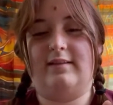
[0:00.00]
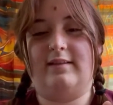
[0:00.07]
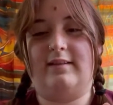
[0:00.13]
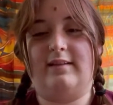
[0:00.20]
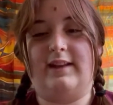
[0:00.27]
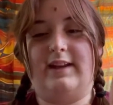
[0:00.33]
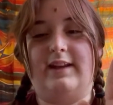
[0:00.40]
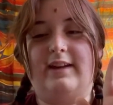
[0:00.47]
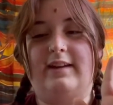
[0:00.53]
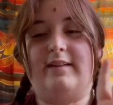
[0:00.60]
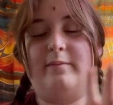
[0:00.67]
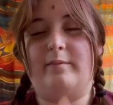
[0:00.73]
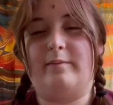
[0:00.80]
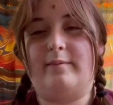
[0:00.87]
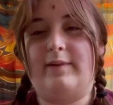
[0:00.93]
like
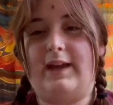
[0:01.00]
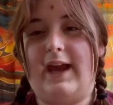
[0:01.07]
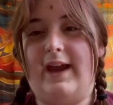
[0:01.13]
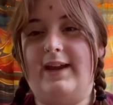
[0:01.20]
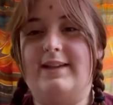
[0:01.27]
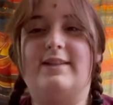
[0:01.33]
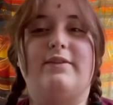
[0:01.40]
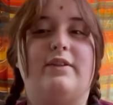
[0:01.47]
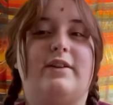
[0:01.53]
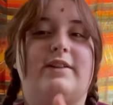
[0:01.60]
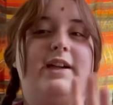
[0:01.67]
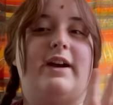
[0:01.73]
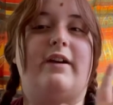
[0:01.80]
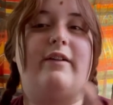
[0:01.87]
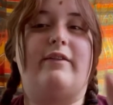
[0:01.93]
case for a
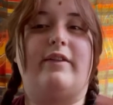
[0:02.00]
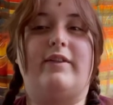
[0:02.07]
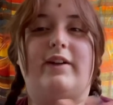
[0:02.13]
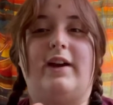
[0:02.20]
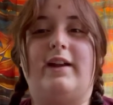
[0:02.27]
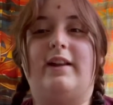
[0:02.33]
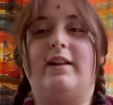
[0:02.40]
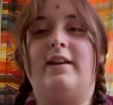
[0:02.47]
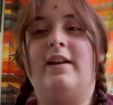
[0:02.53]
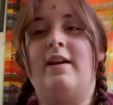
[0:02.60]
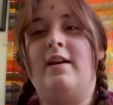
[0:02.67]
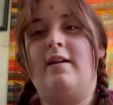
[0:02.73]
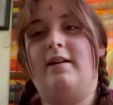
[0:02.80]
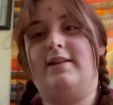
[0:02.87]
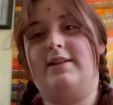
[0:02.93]
tarot I've ever gotten.
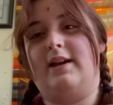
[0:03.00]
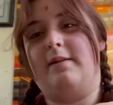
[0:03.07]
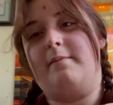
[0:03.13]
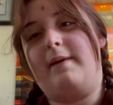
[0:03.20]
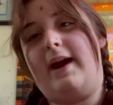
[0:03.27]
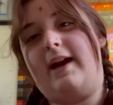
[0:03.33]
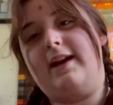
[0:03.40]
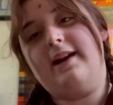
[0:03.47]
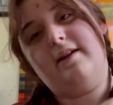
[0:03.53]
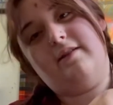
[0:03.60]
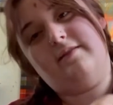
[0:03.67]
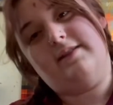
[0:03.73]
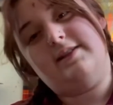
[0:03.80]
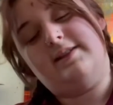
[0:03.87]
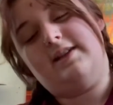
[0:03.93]
It's like magnet on
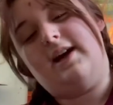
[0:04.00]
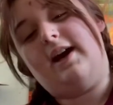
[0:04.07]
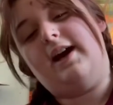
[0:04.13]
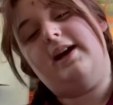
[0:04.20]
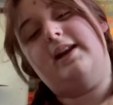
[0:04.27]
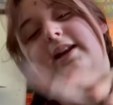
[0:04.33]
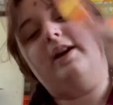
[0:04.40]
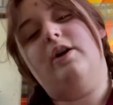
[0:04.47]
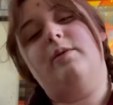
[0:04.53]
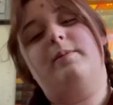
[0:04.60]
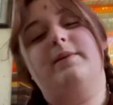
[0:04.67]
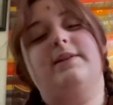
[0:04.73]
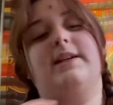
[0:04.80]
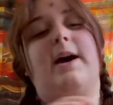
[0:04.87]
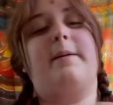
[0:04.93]
the side and it
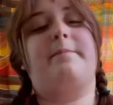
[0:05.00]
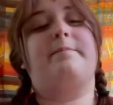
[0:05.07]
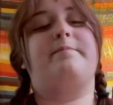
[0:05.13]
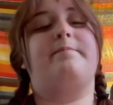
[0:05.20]
opens up.